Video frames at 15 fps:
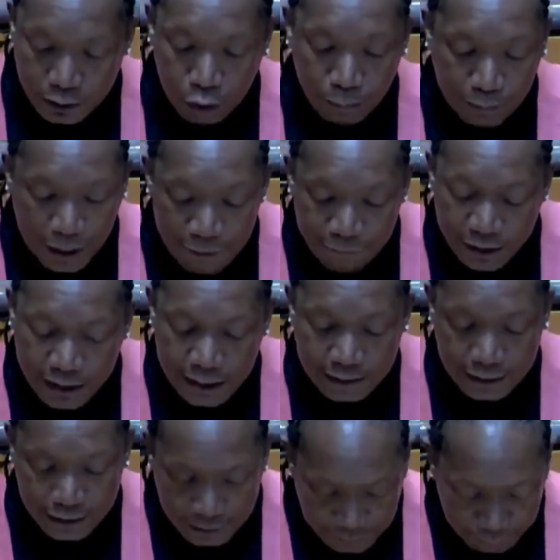located on private
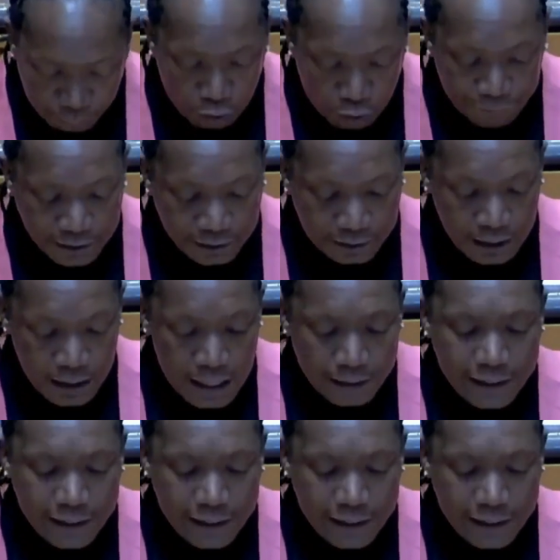land in this province,